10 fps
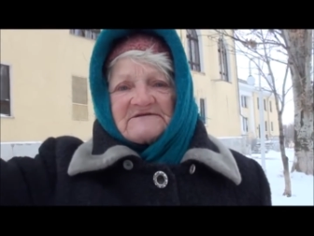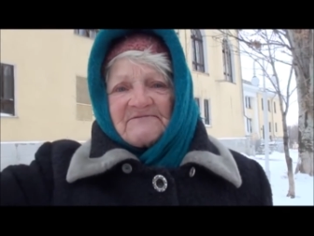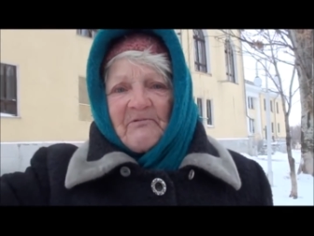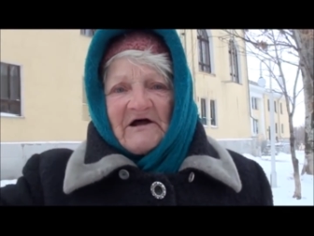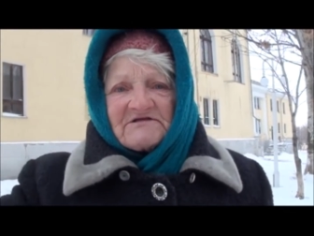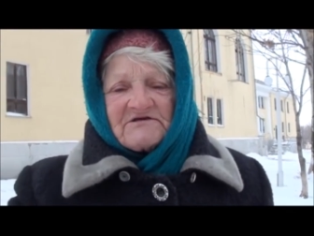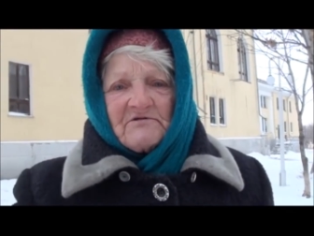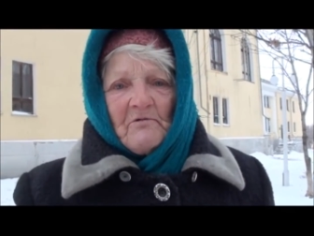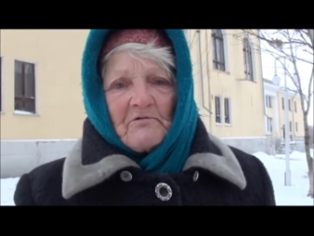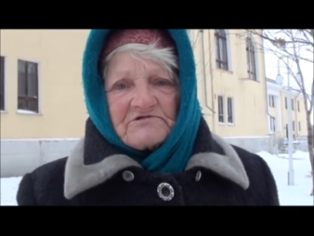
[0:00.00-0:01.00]
Now we don't
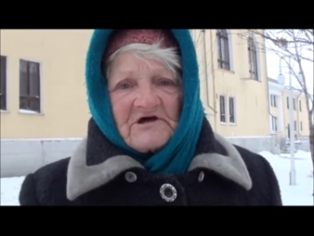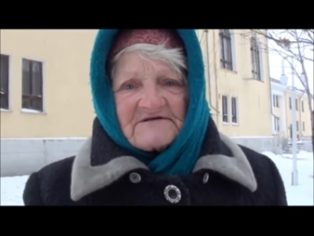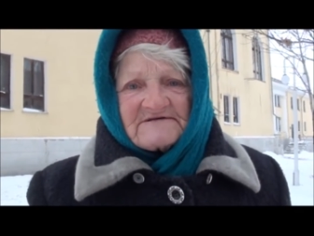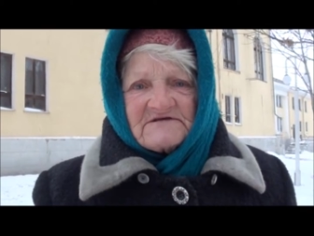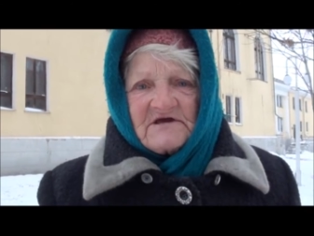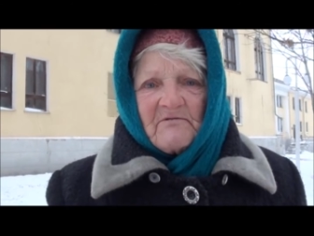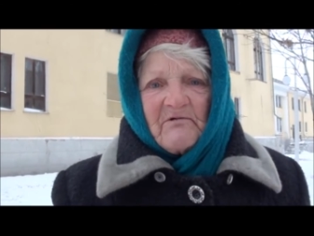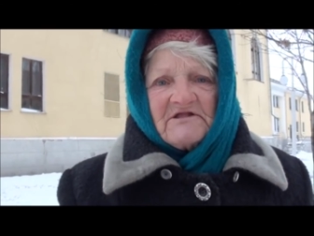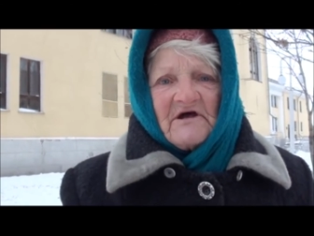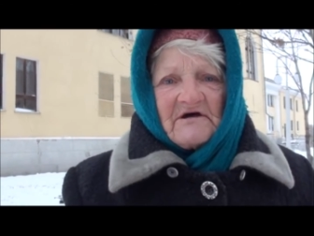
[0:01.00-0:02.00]
have them lying
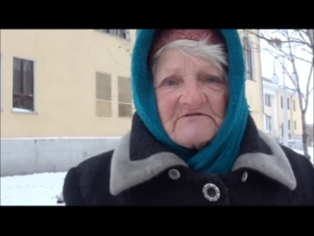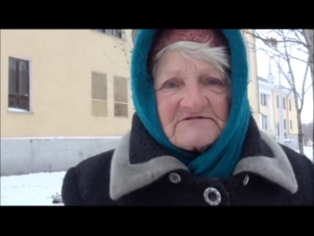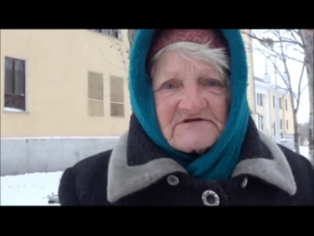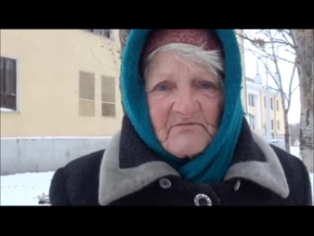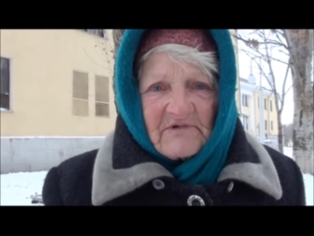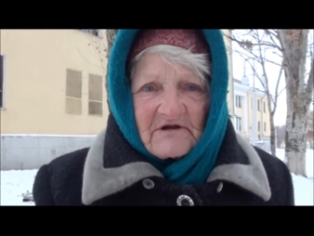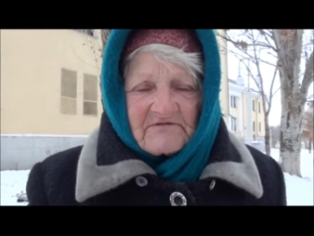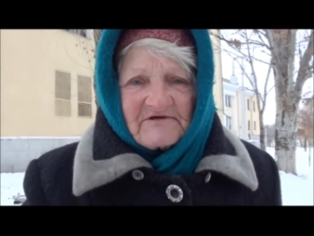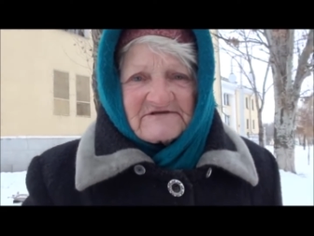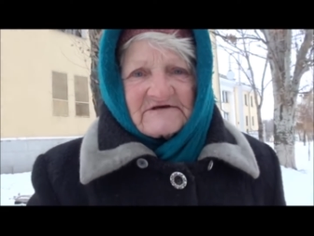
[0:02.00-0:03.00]
around.
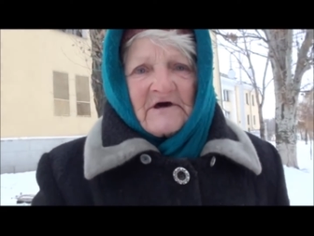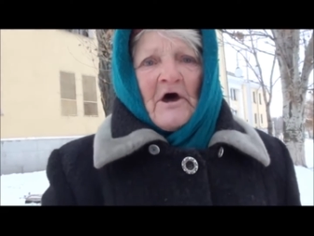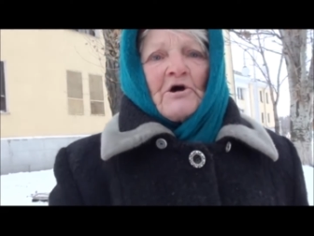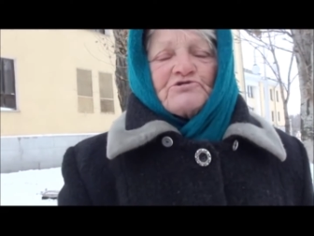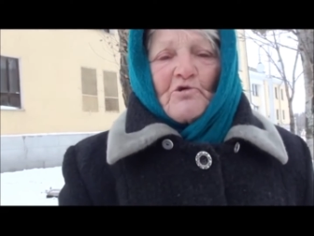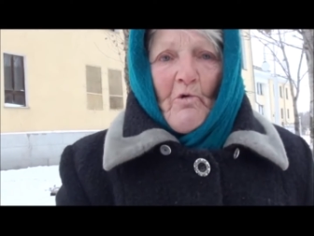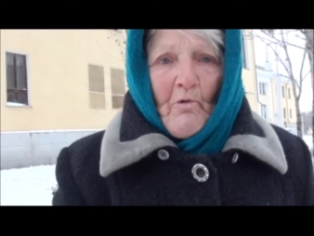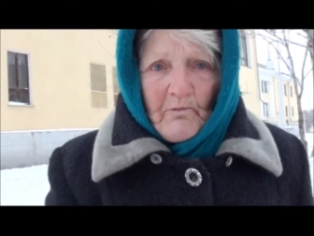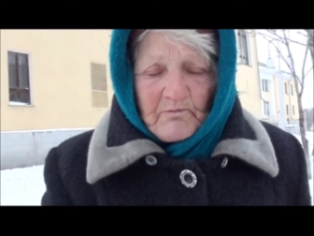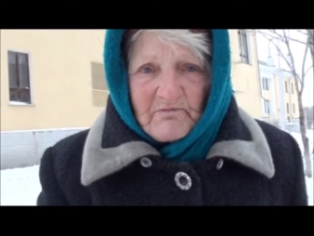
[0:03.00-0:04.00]
We remove them.
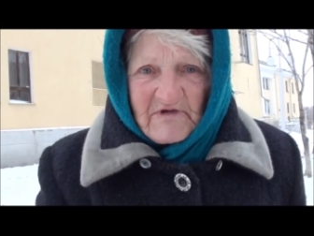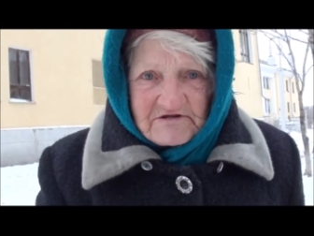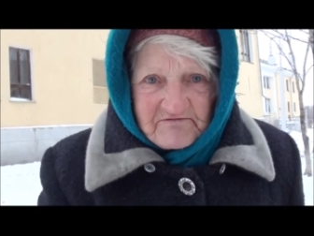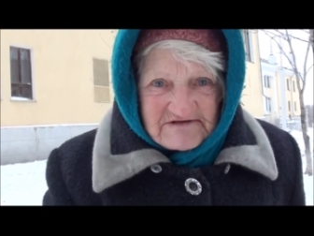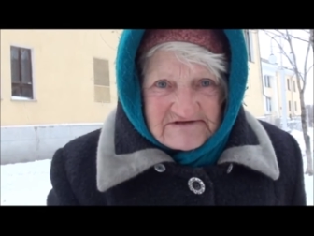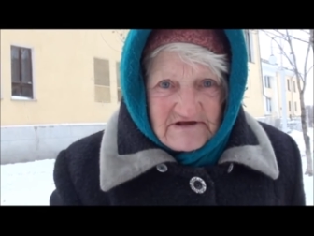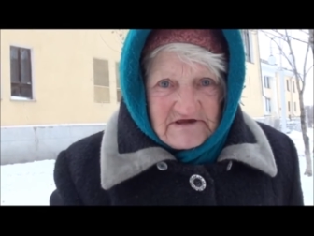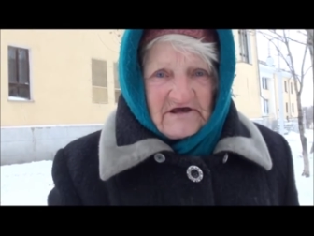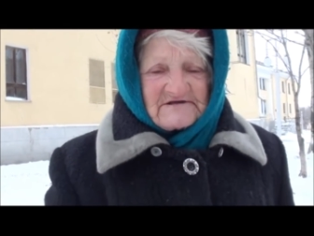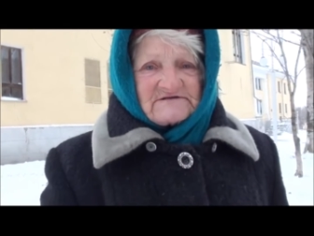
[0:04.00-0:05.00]
Not us,
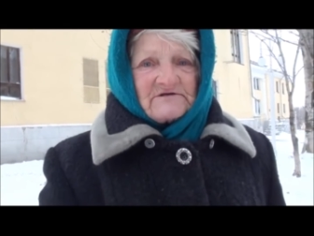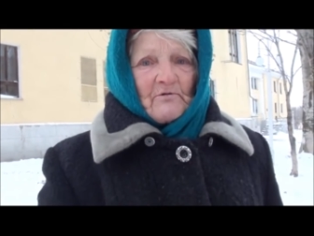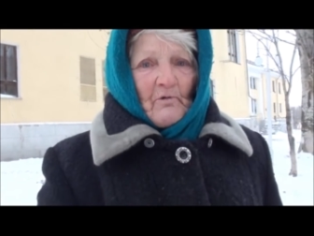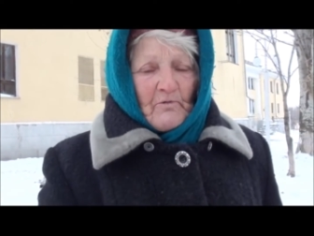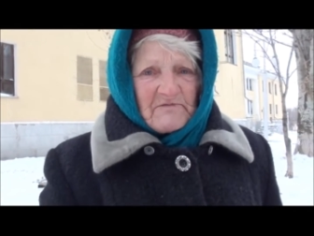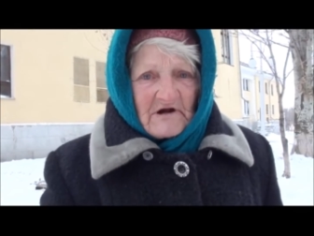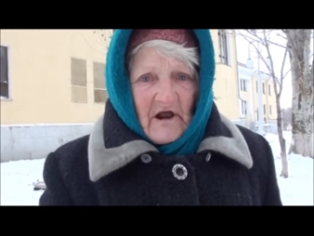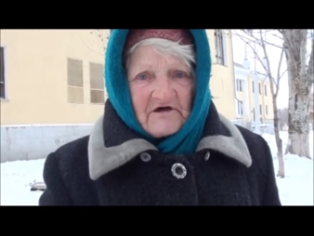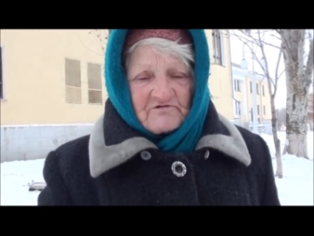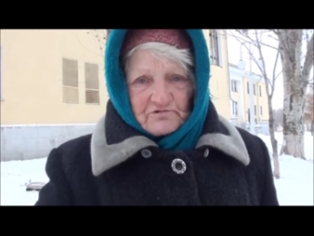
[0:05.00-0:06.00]
but our young
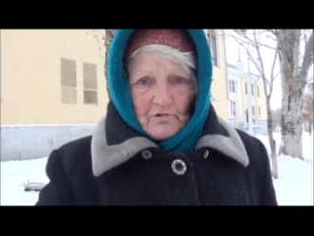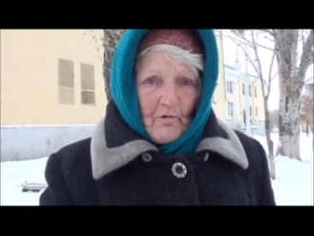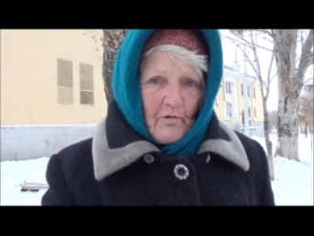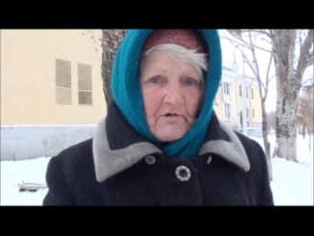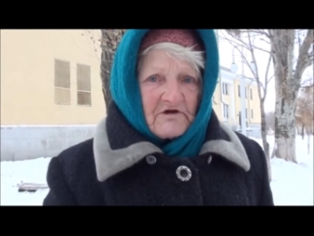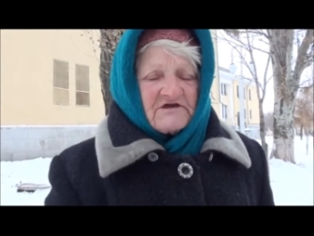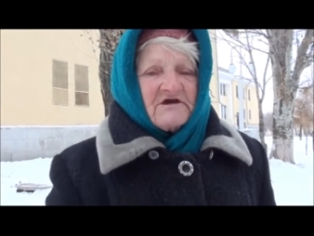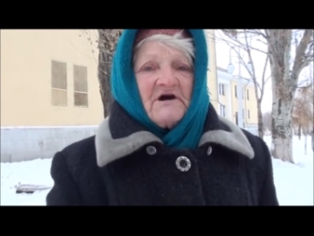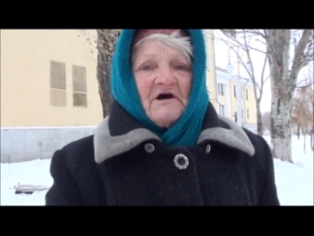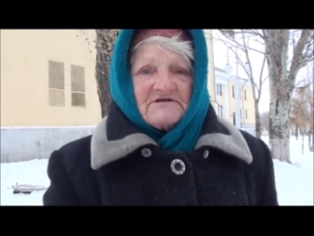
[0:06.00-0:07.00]
boys. They are very
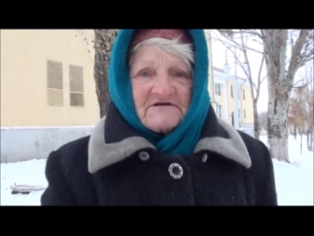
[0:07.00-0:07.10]
brave.